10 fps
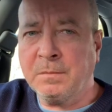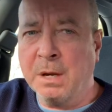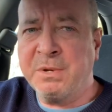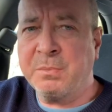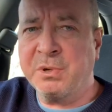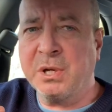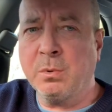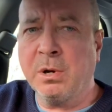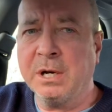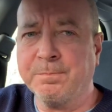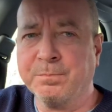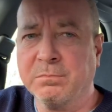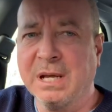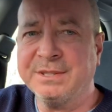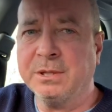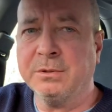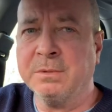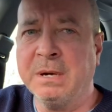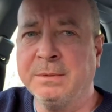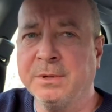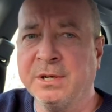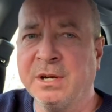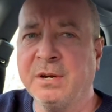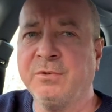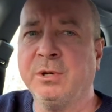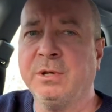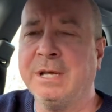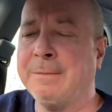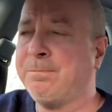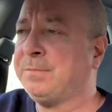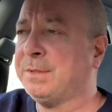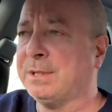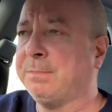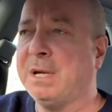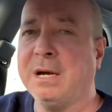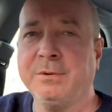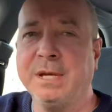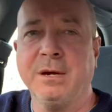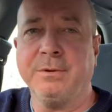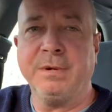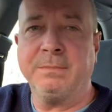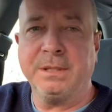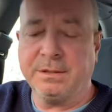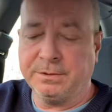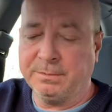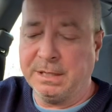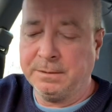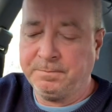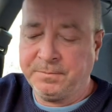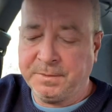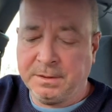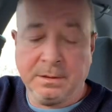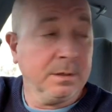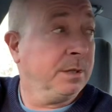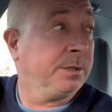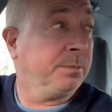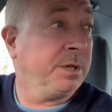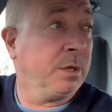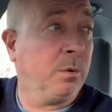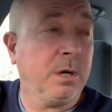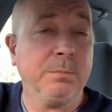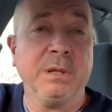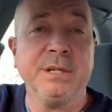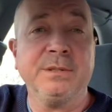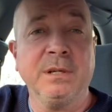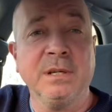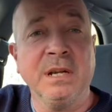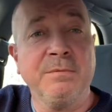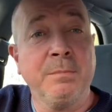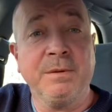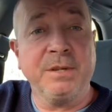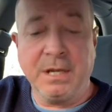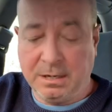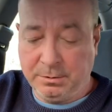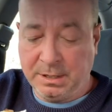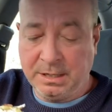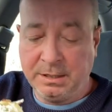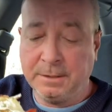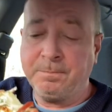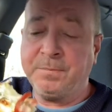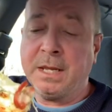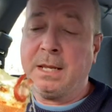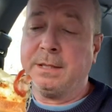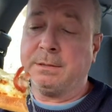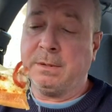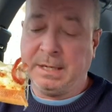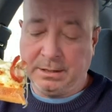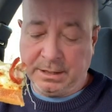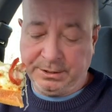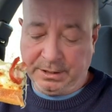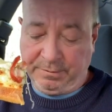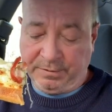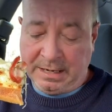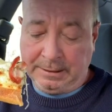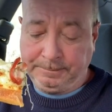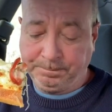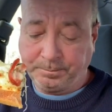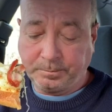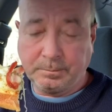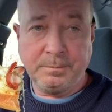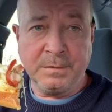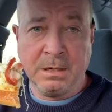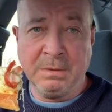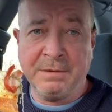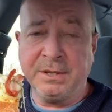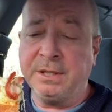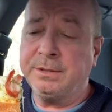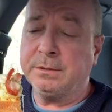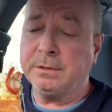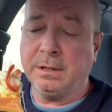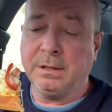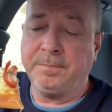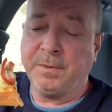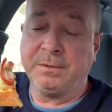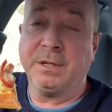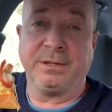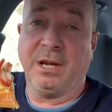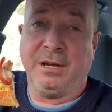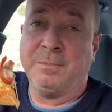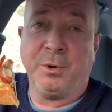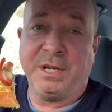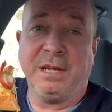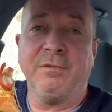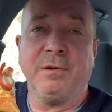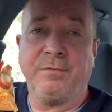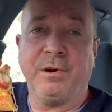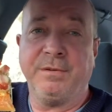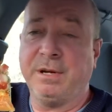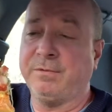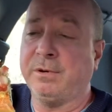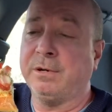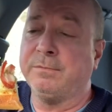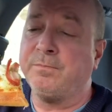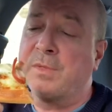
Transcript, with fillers: I'm in a pretty quiet place here at the moment. I don't know if you heard that. Some yahoo going around, but that doesn't matter. It's a pretty quiet place, so he can have a bit of a yahoo, can't he? So anyway, guys, so far, I'm loving this. I've got to tell you, I'm already giving it 5 out of 5.